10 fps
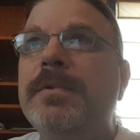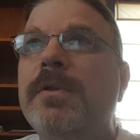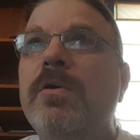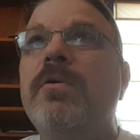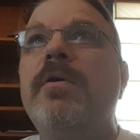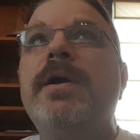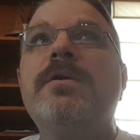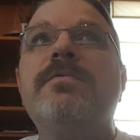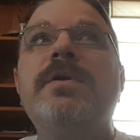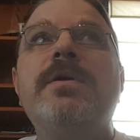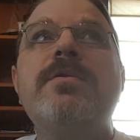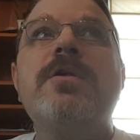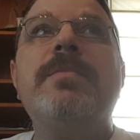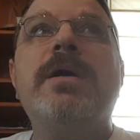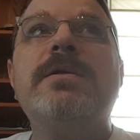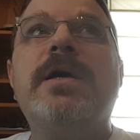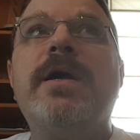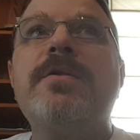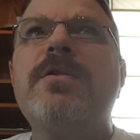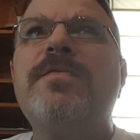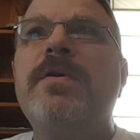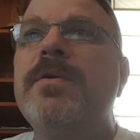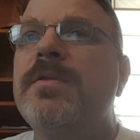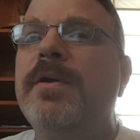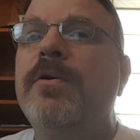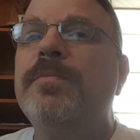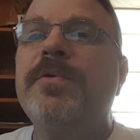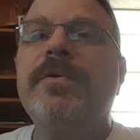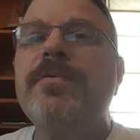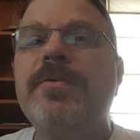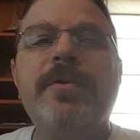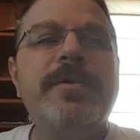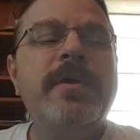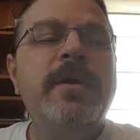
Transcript: lower end of the sub-end tanks as far as the ohms are concerned.